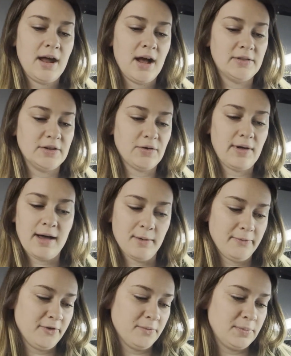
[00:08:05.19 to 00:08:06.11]
a little
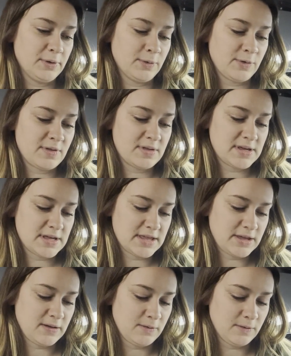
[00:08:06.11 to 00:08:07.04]
helpful boost
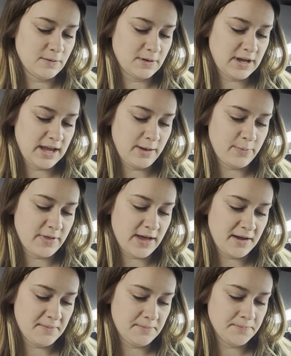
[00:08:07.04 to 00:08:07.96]
to keep
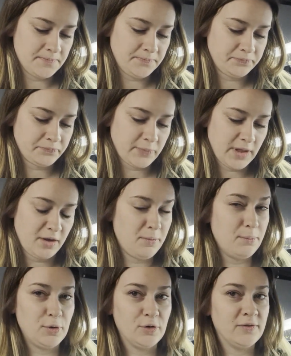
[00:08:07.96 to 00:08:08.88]
them
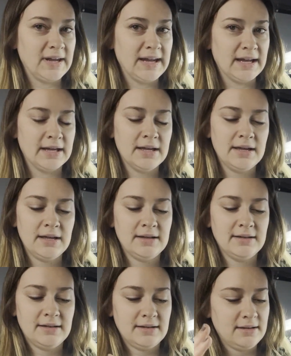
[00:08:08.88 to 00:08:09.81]
moving,
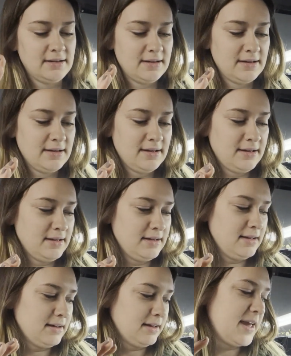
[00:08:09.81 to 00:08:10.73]

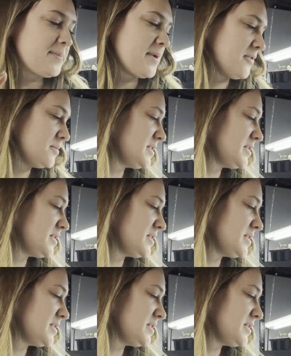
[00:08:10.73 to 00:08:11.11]
keep them from